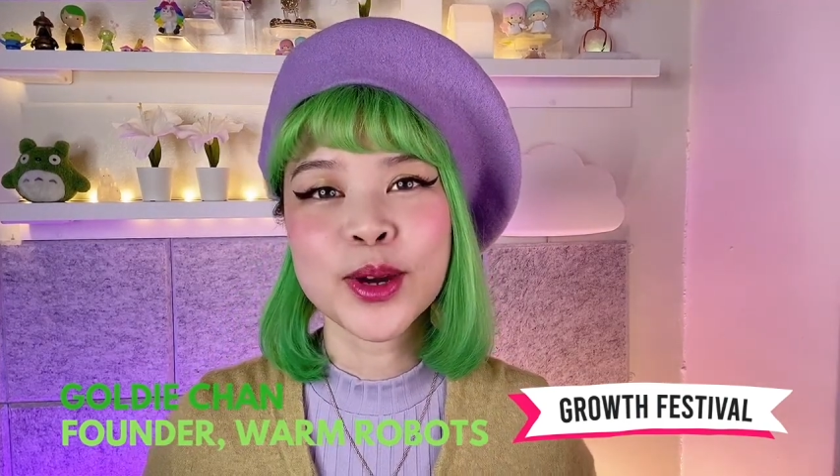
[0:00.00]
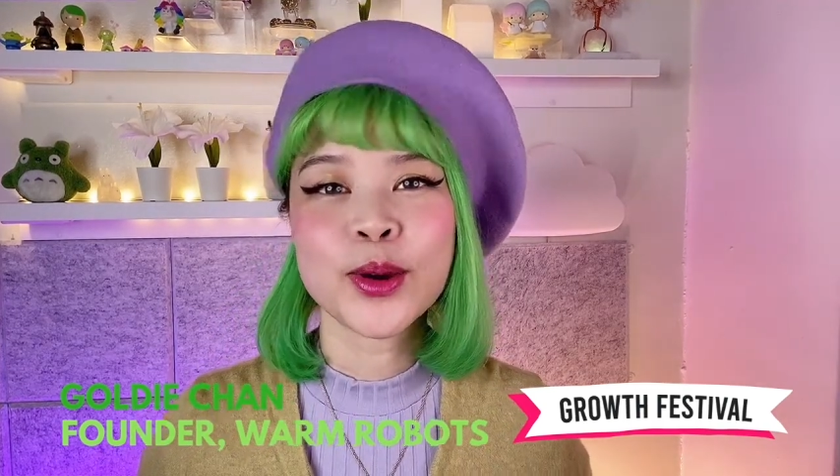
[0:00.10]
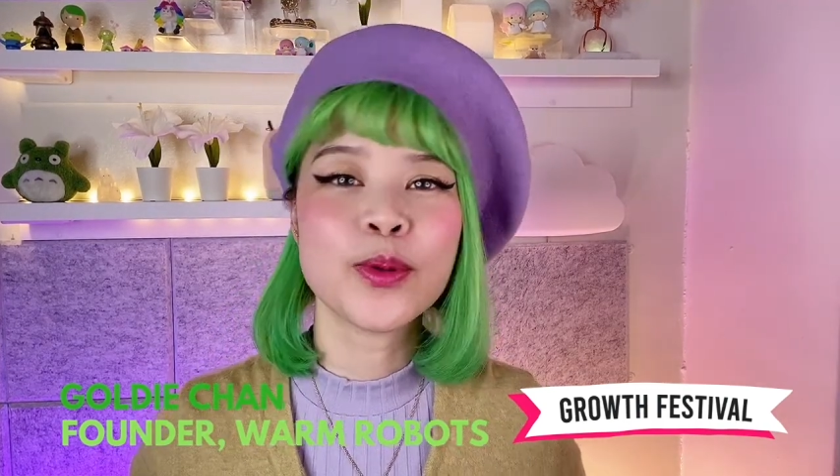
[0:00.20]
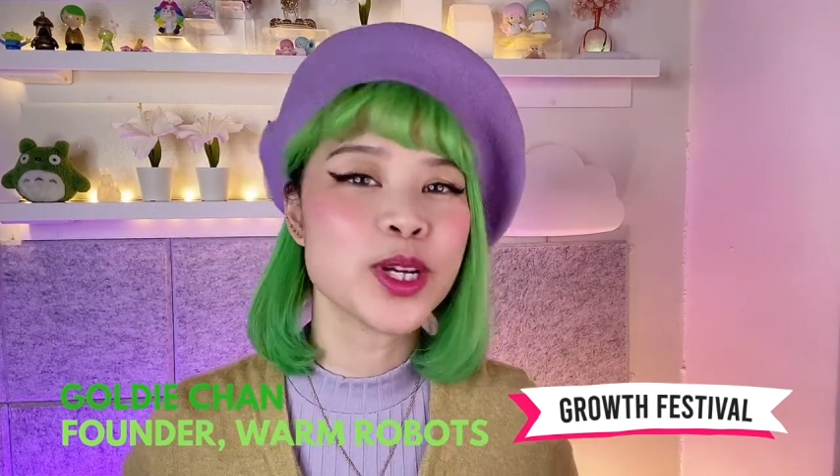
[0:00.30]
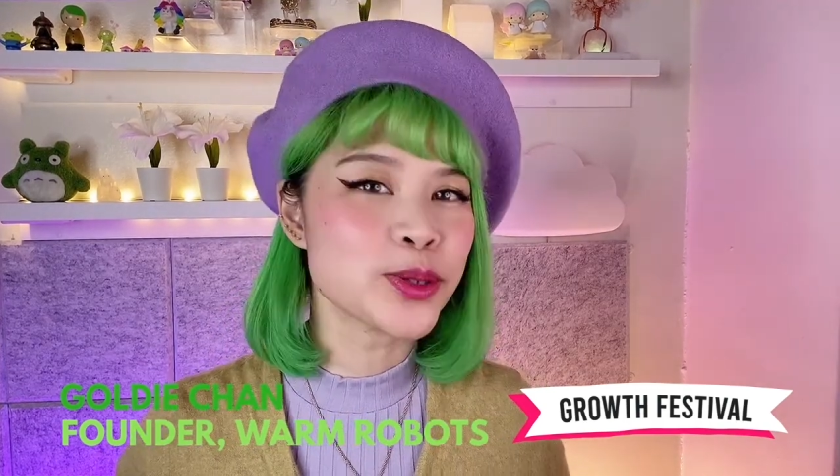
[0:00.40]

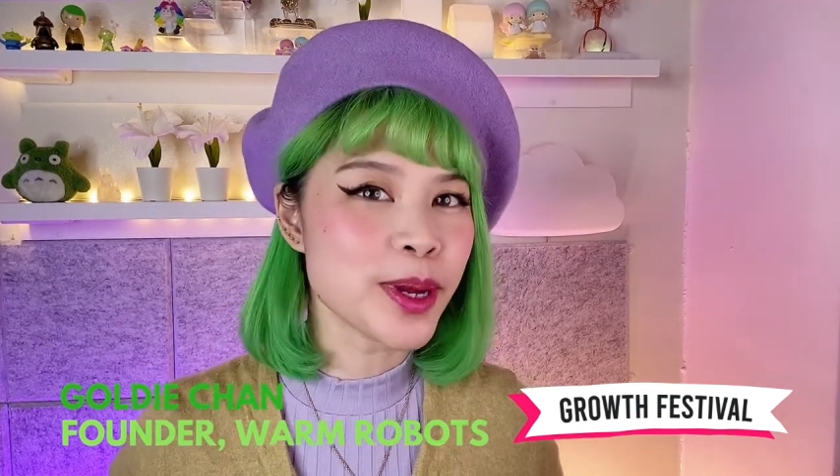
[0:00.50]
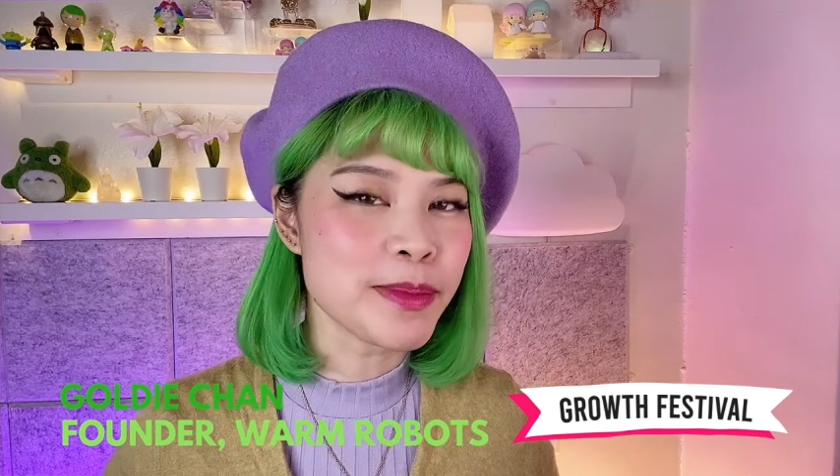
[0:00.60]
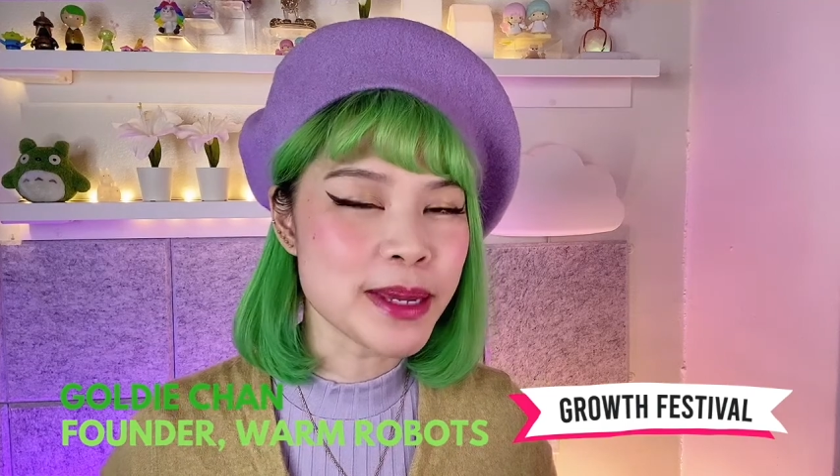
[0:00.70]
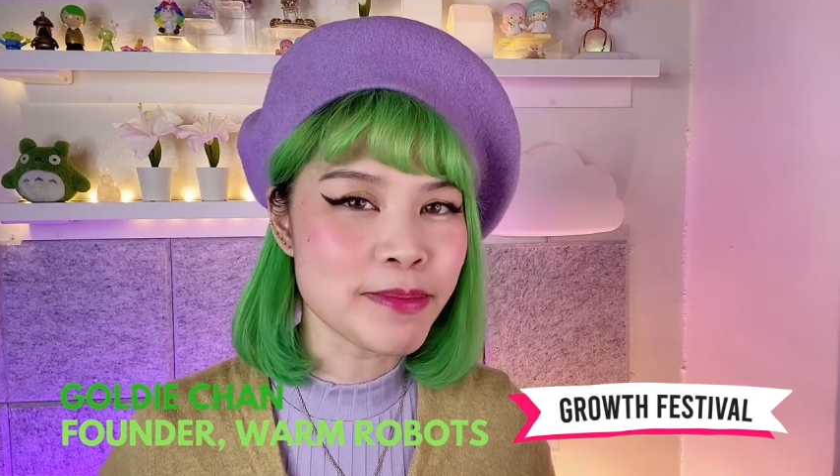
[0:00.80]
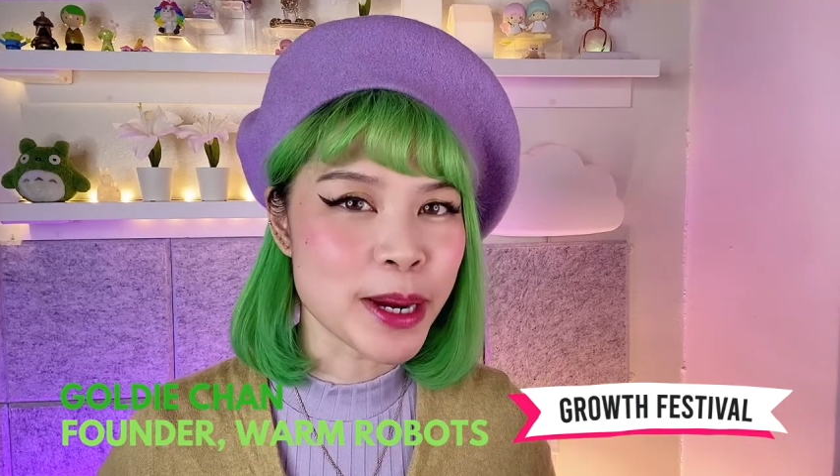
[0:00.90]
What do I
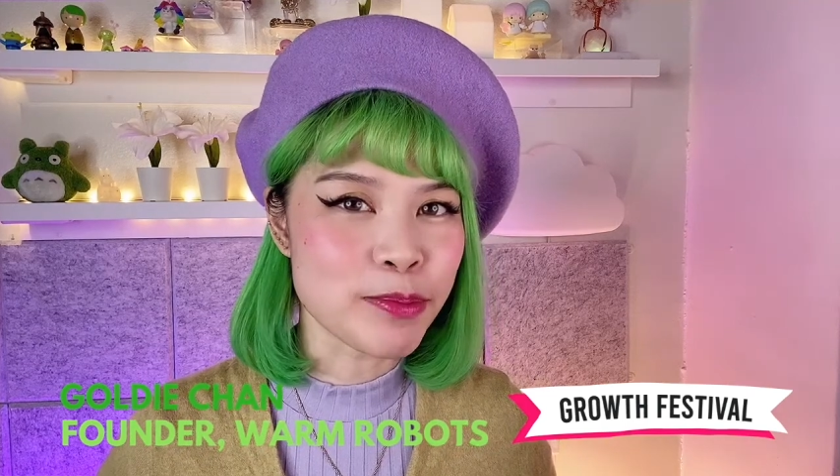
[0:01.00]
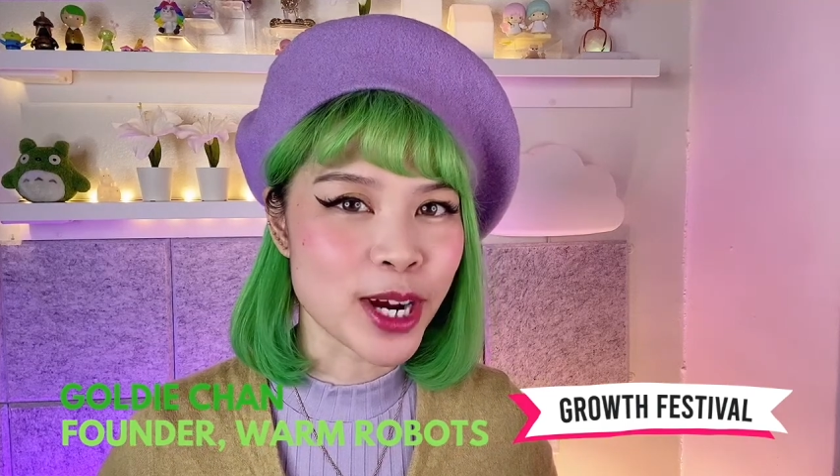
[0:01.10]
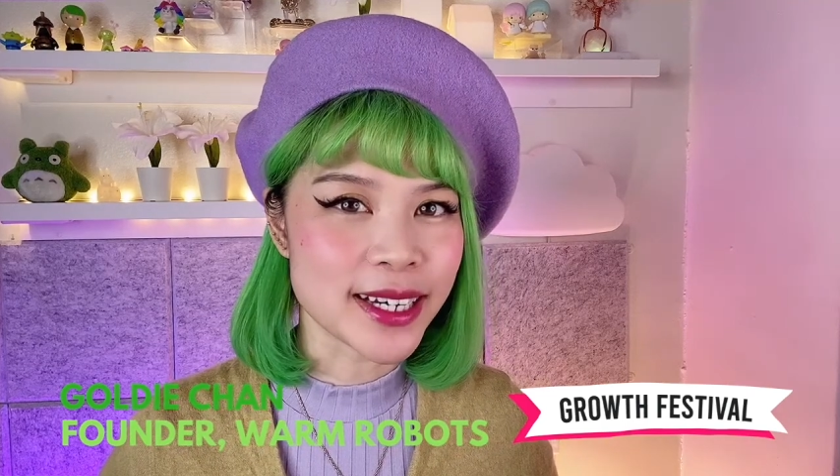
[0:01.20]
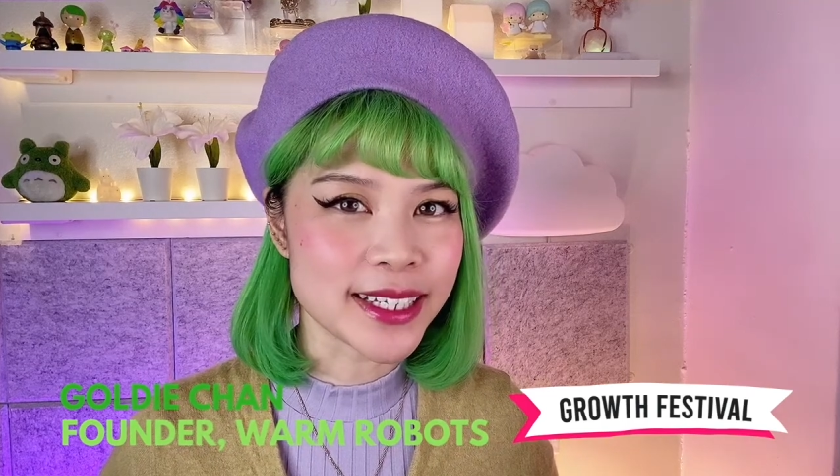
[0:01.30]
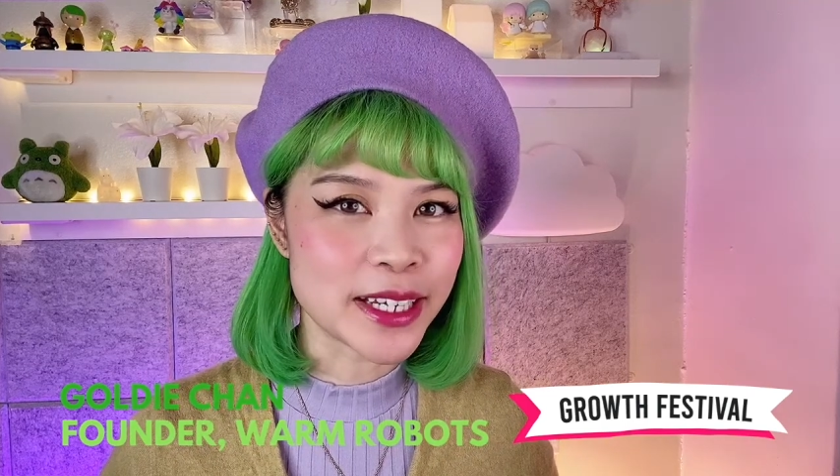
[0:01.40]
mean by
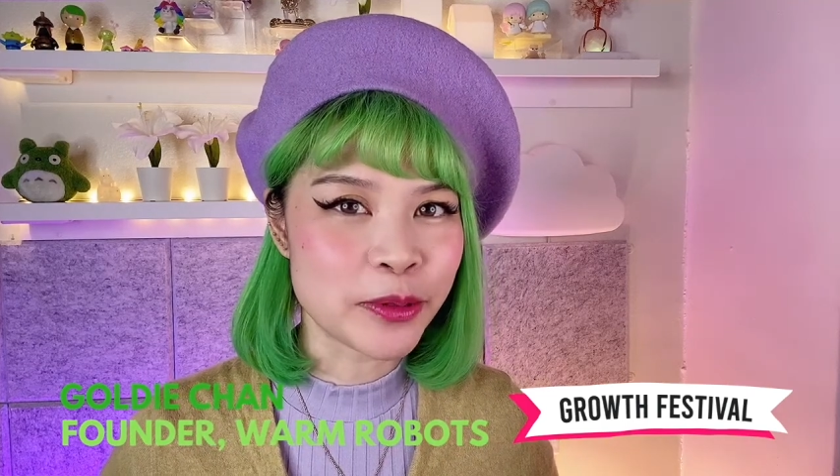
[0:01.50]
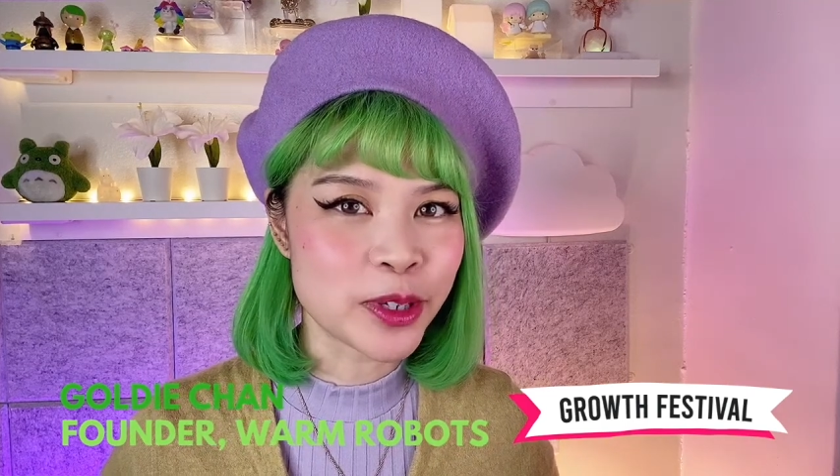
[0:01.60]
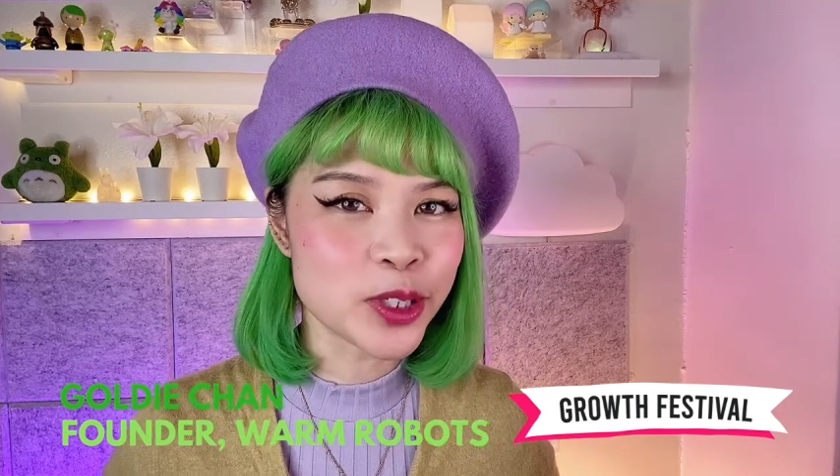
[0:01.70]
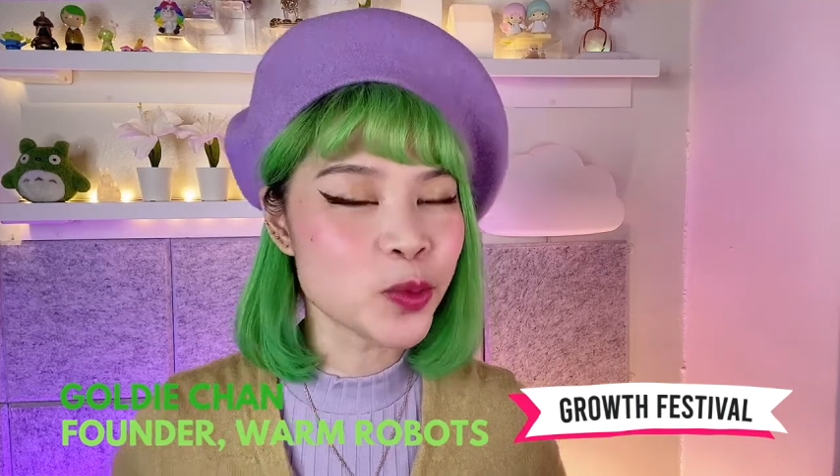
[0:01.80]
brand keywords?